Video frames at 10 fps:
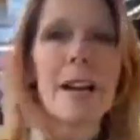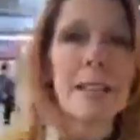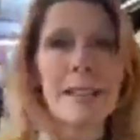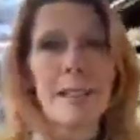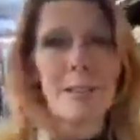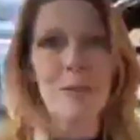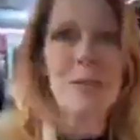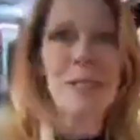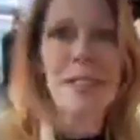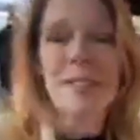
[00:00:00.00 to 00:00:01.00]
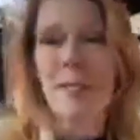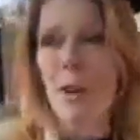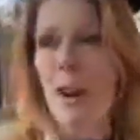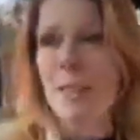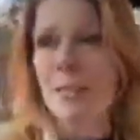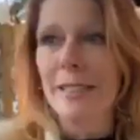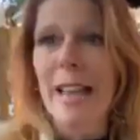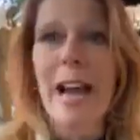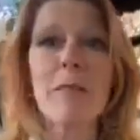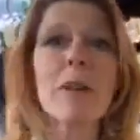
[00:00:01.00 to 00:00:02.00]
gift for us to
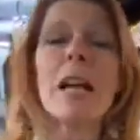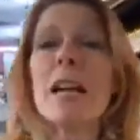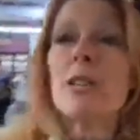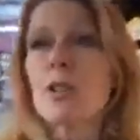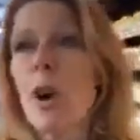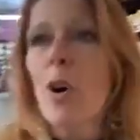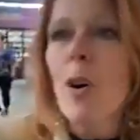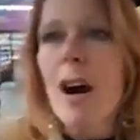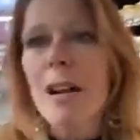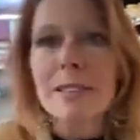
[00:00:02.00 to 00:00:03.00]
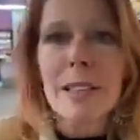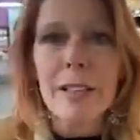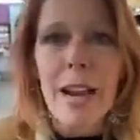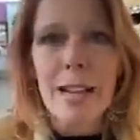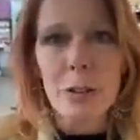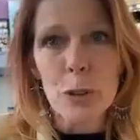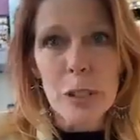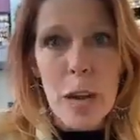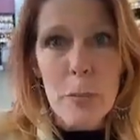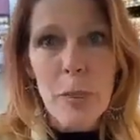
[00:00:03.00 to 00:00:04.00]
have. So I'll tell you, I learned a
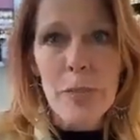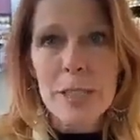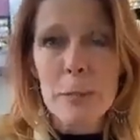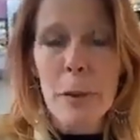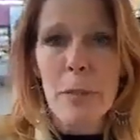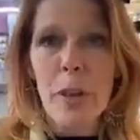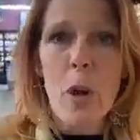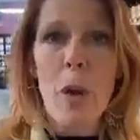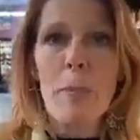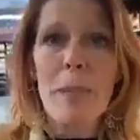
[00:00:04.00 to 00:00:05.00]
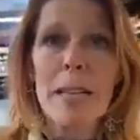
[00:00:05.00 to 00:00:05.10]
couple things about the co-op that I